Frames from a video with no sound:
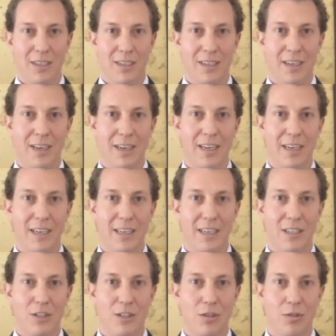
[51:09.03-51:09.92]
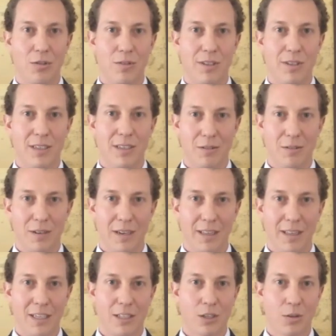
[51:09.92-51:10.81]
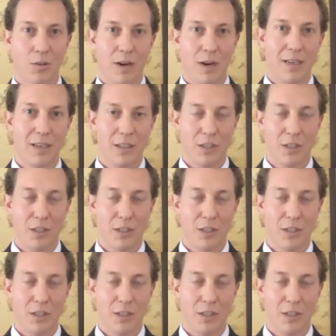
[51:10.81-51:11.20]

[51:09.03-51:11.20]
getting into okay, that's great.